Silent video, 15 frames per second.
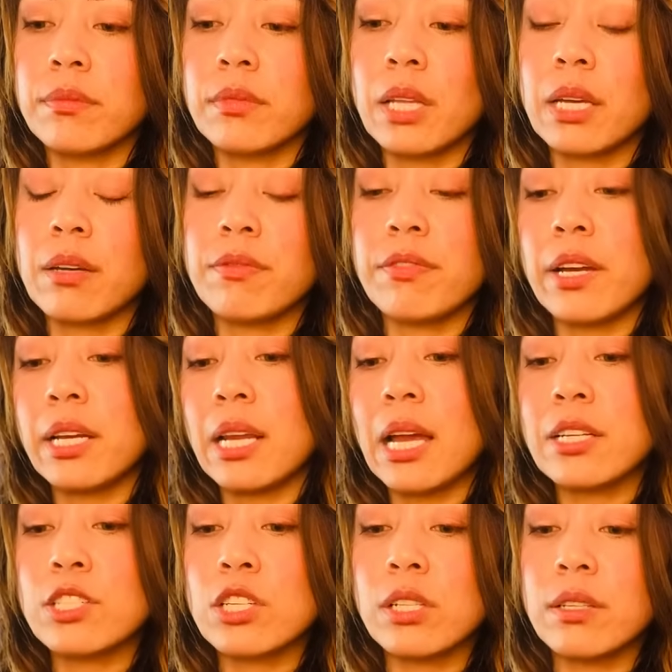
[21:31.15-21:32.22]
like a
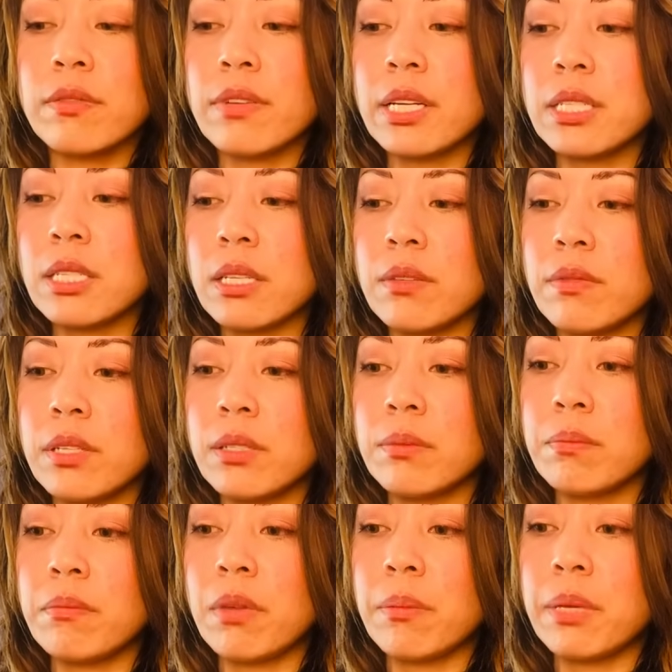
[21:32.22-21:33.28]
financial event even,
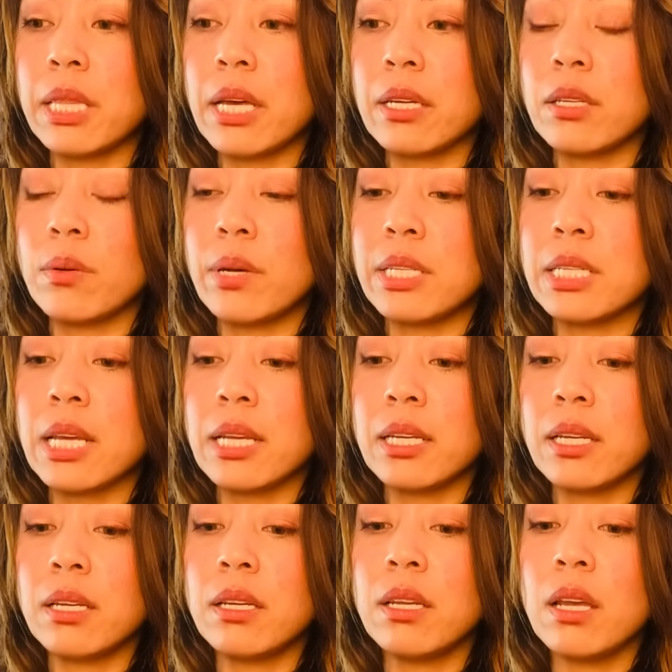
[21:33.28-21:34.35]
maybe that you
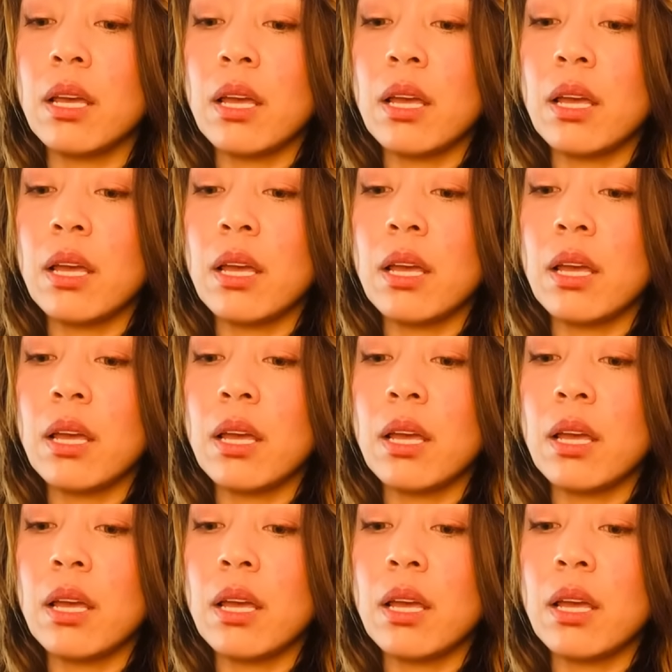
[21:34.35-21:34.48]
attended.